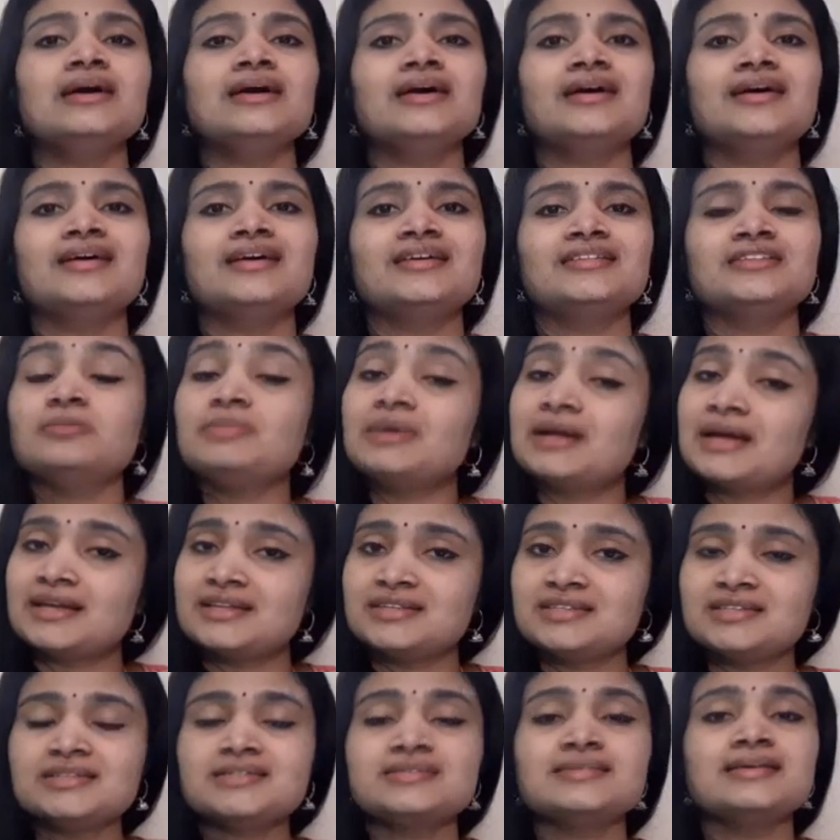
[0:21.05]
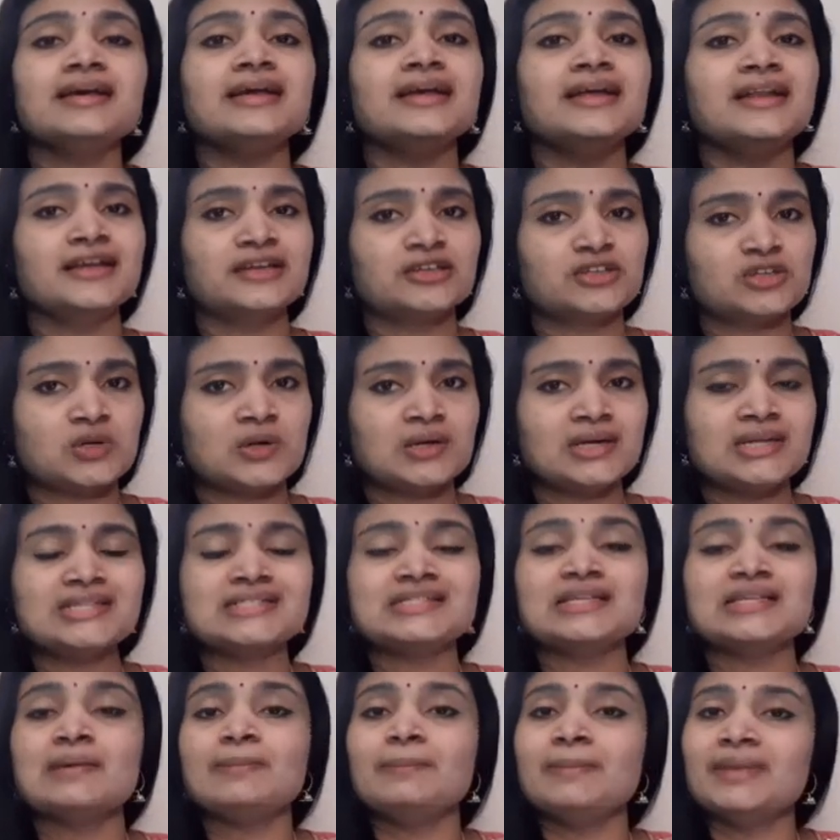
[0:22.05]
the branches
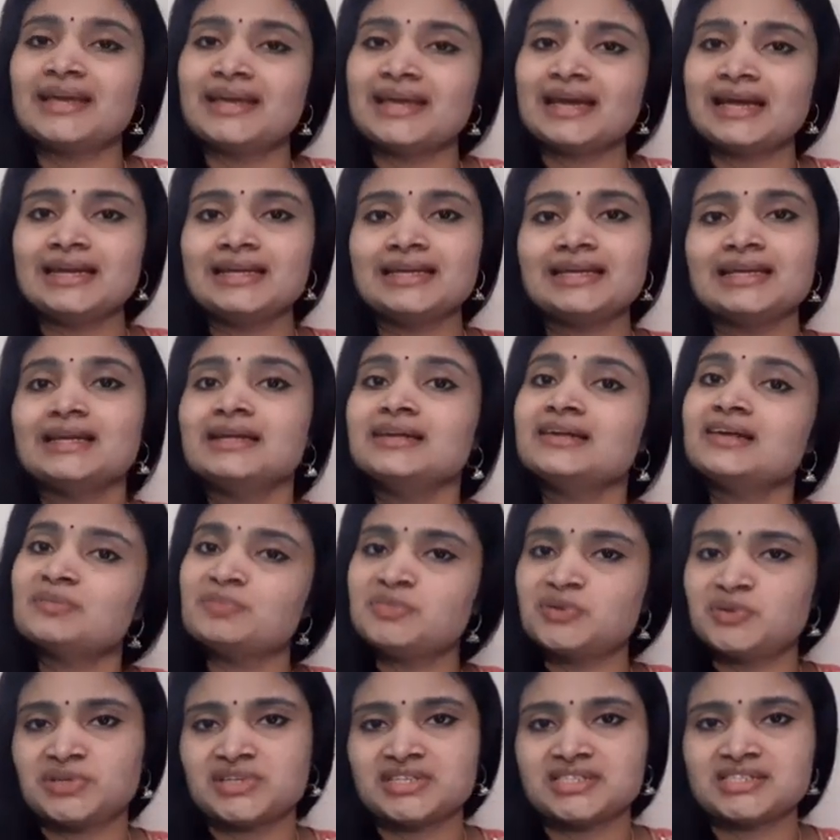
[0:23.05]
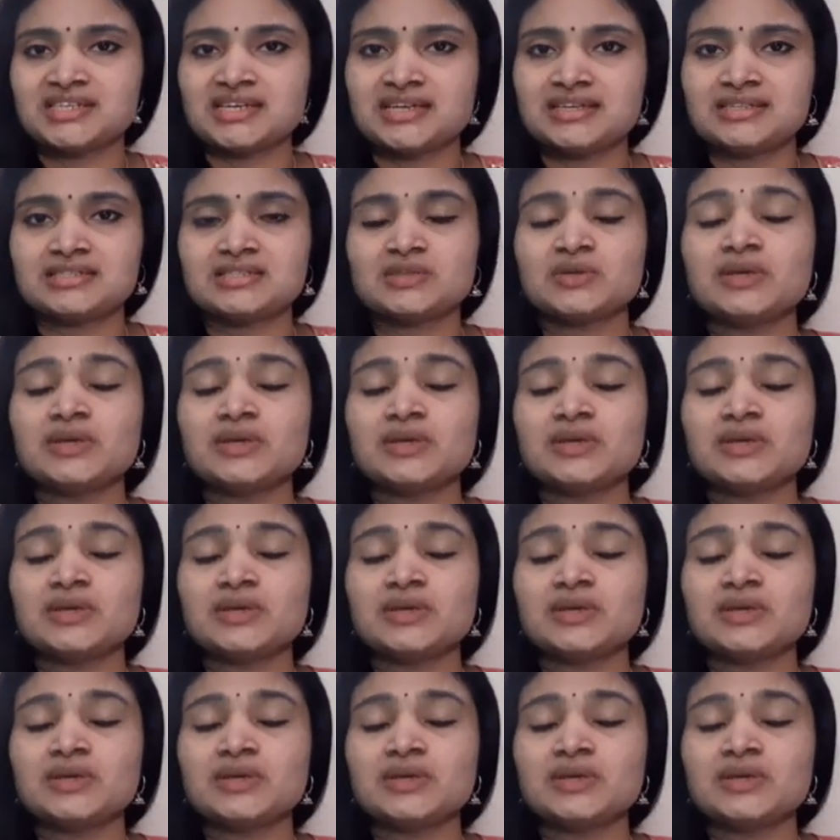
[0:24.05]
electronics, mechanical and computer science.